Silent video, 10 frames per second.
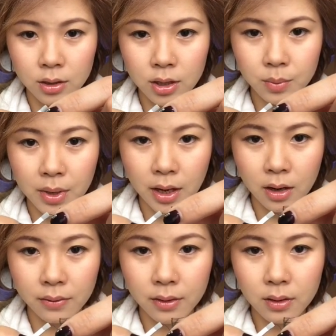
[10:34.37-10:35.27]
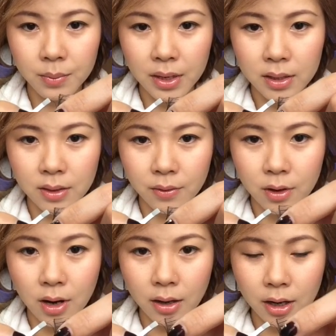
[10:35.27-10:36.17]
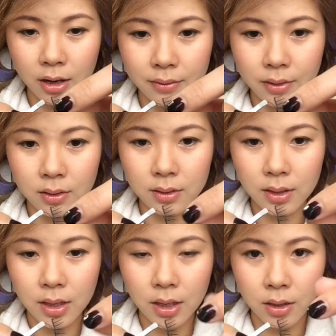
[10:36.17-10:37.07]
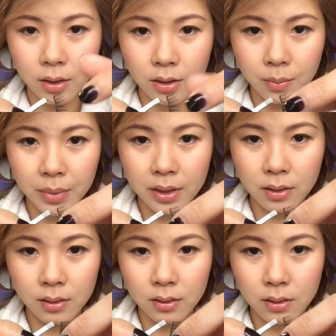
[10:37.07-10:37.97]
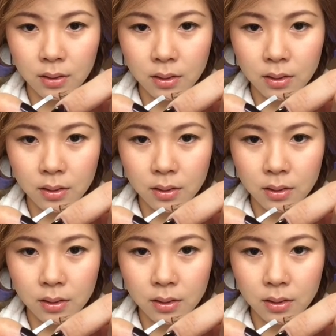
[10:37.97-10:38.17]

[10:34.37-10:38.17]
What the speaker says: Just be careful, because if you're not careful, you're gonna peel